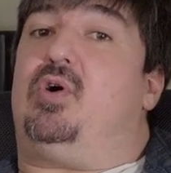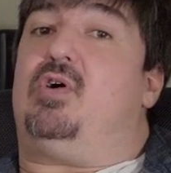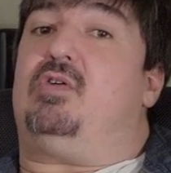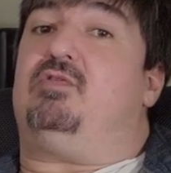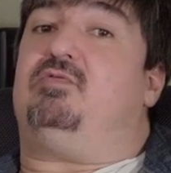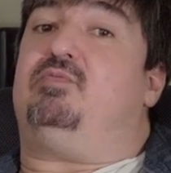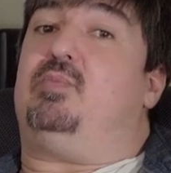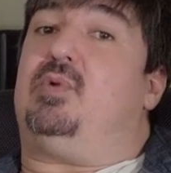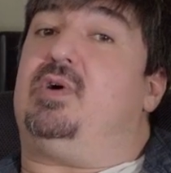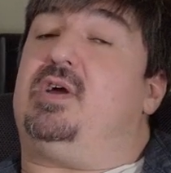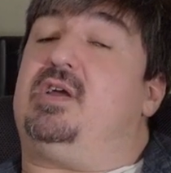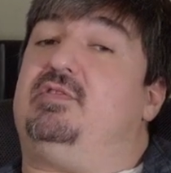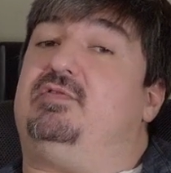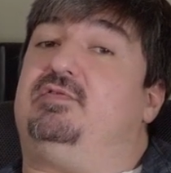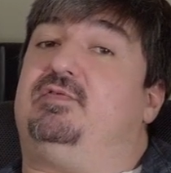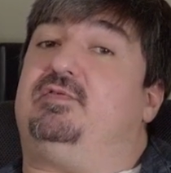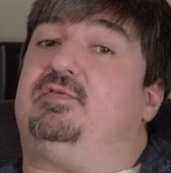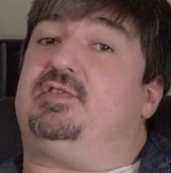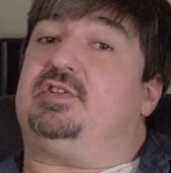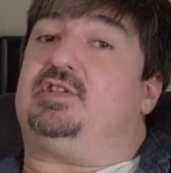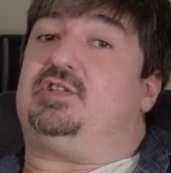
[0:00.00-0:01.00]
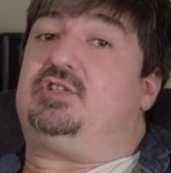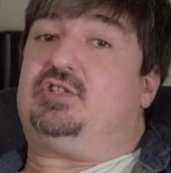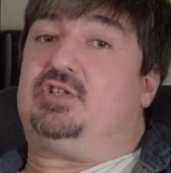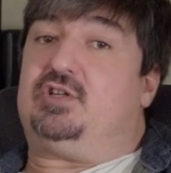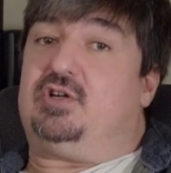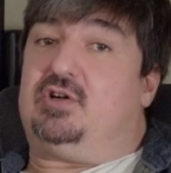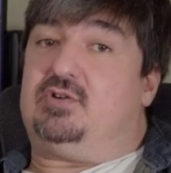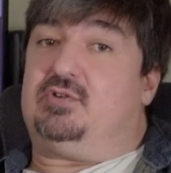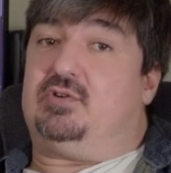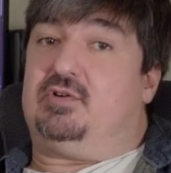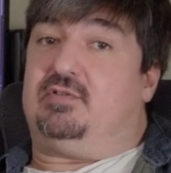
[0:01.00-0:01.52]
of my
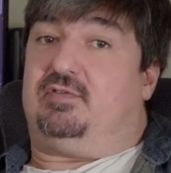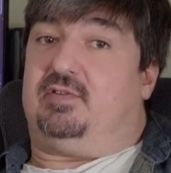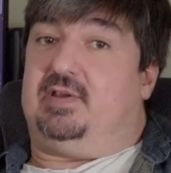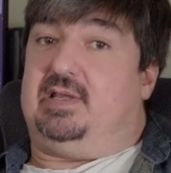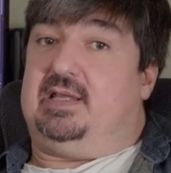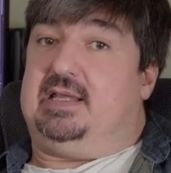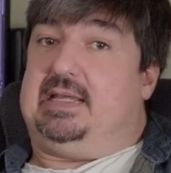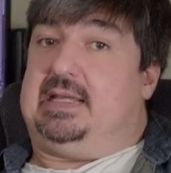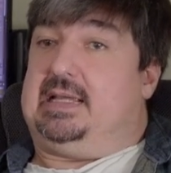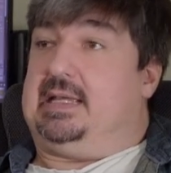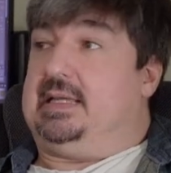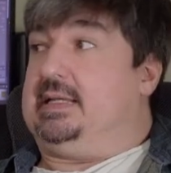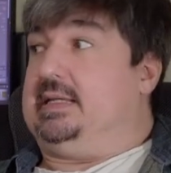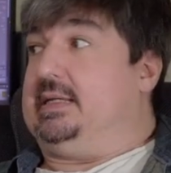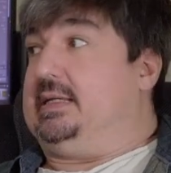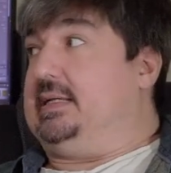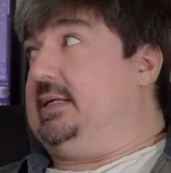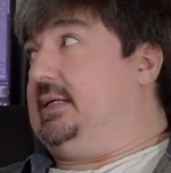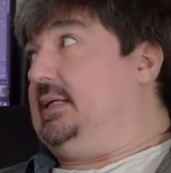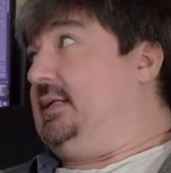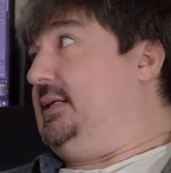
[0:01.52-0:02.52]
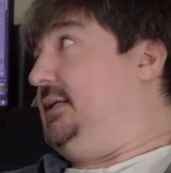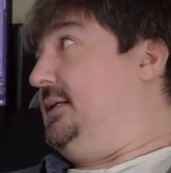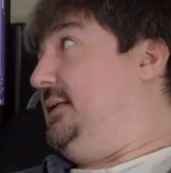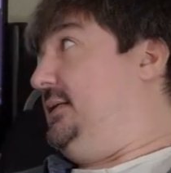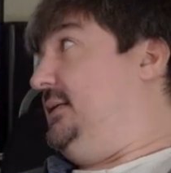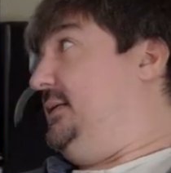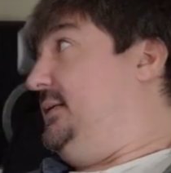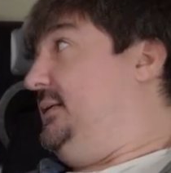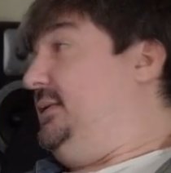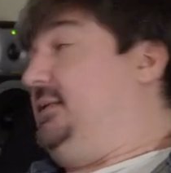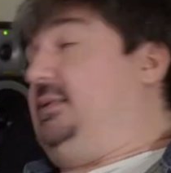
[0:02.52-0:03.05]
photography,
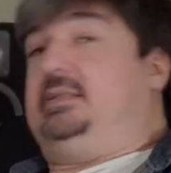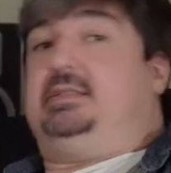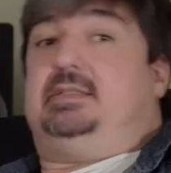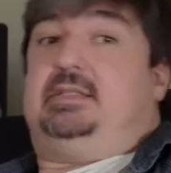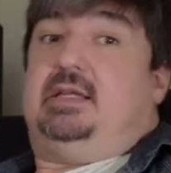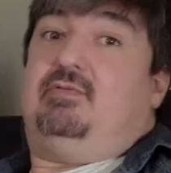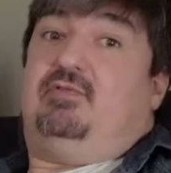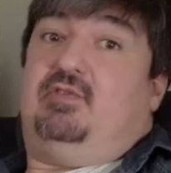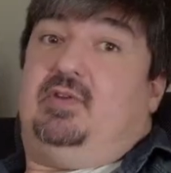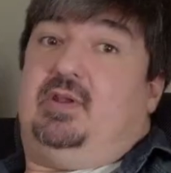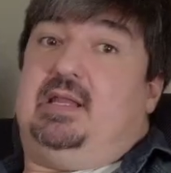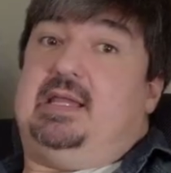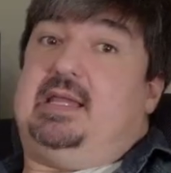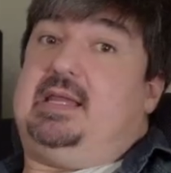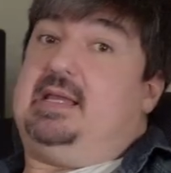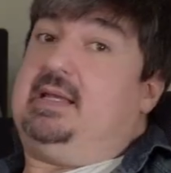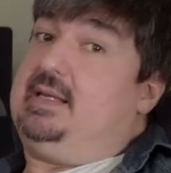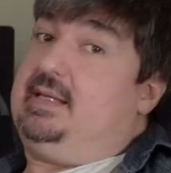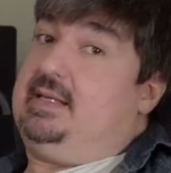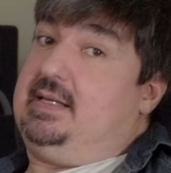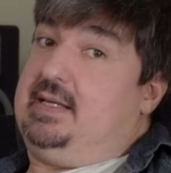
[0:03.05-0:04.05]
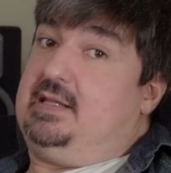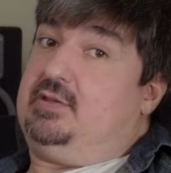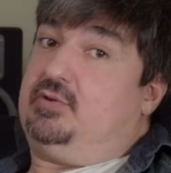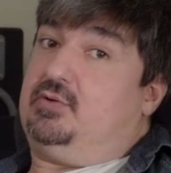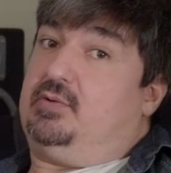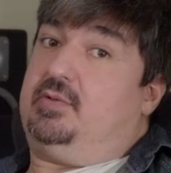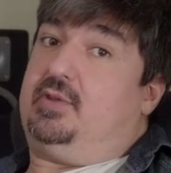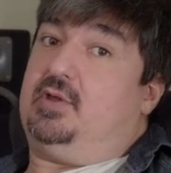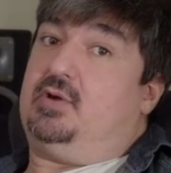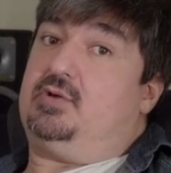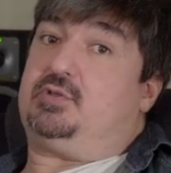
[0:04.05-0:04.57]
definitely neither
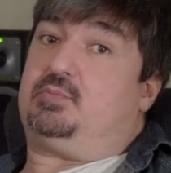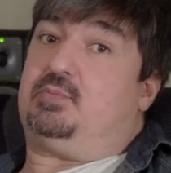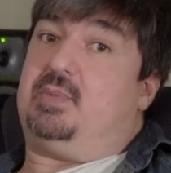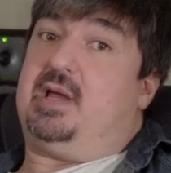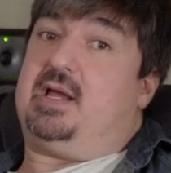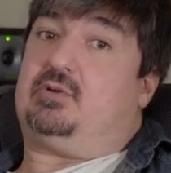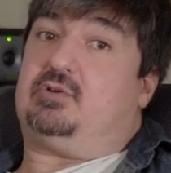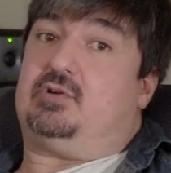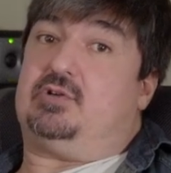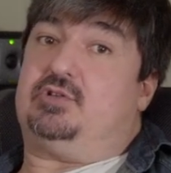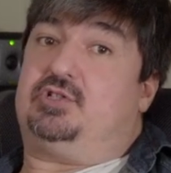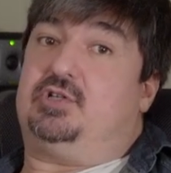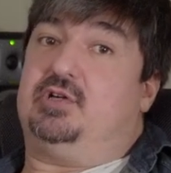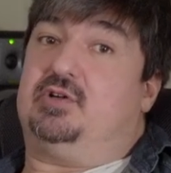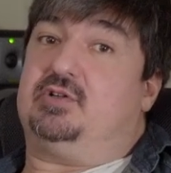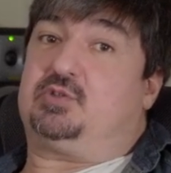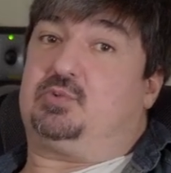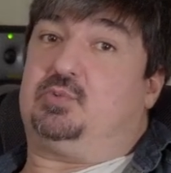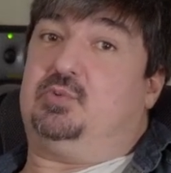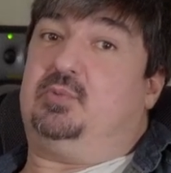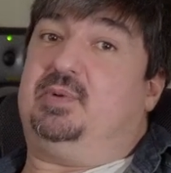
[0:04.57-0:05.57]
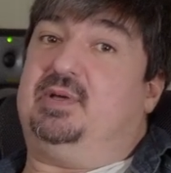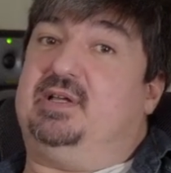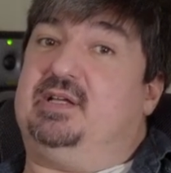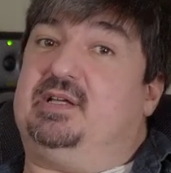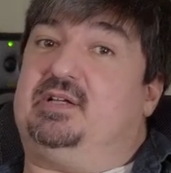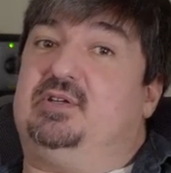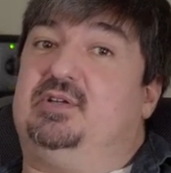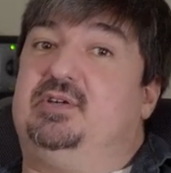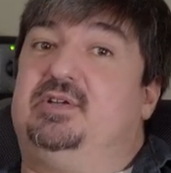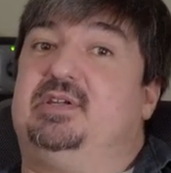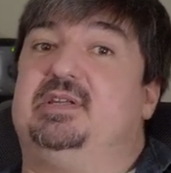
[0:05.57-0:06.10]
of those macro shots will be
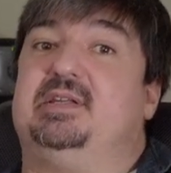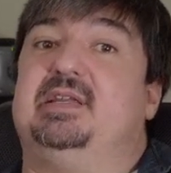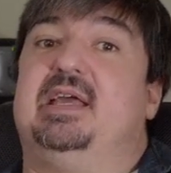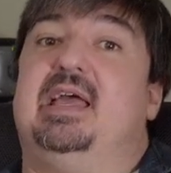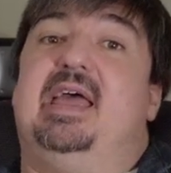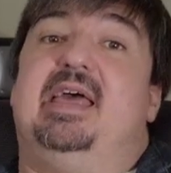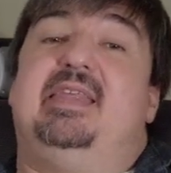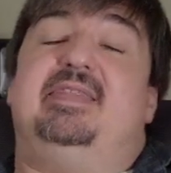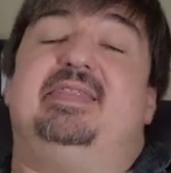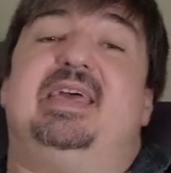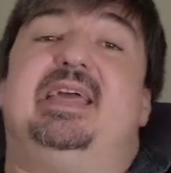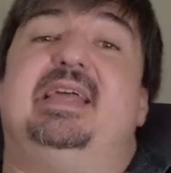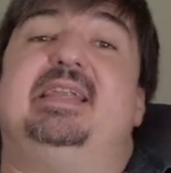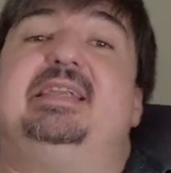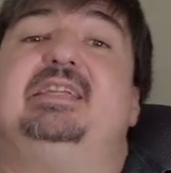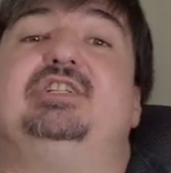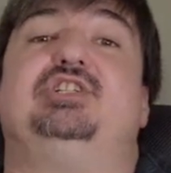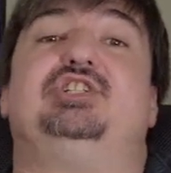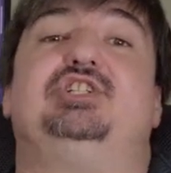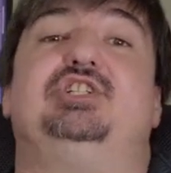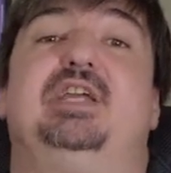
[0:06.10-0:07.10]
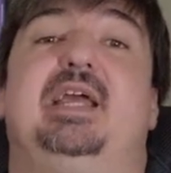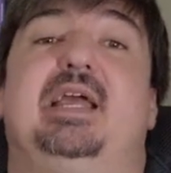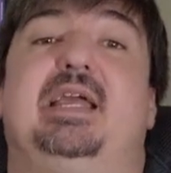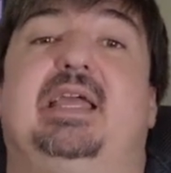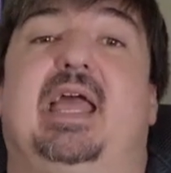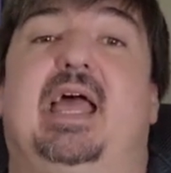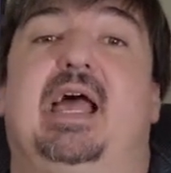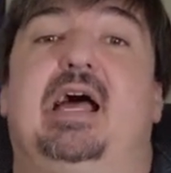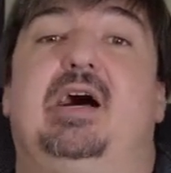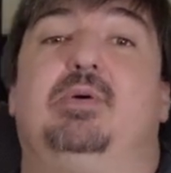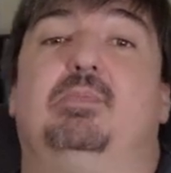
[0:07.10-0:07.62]
included, then
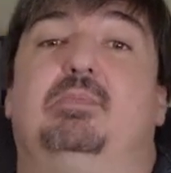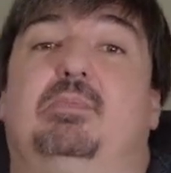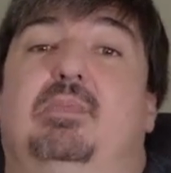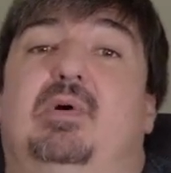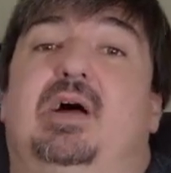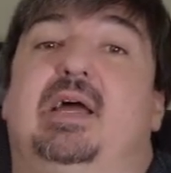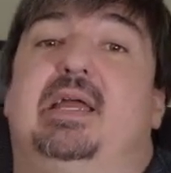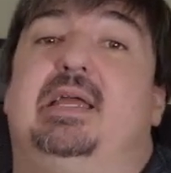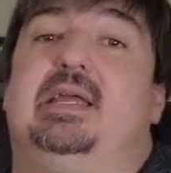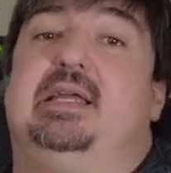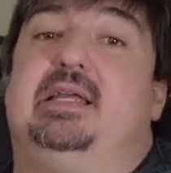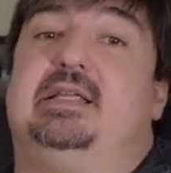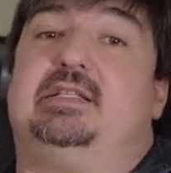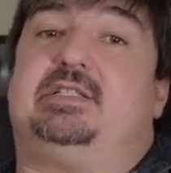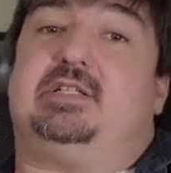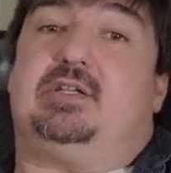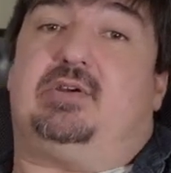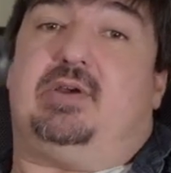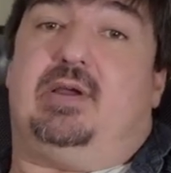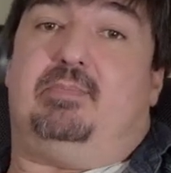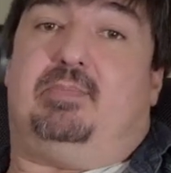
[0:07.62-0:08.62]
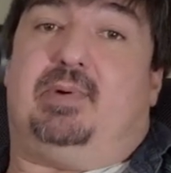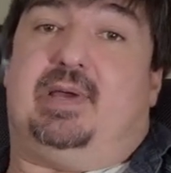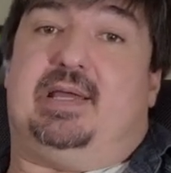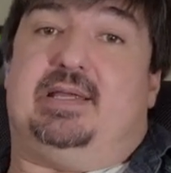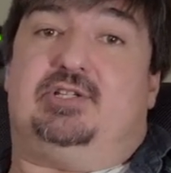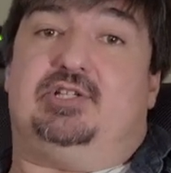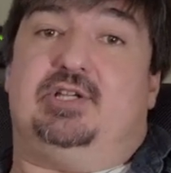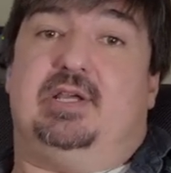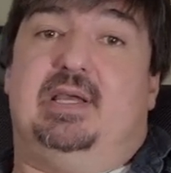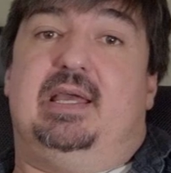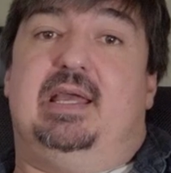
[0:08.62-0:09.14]
check out my Instagram
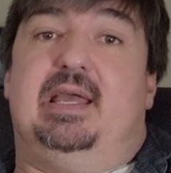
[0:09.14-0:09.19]
page.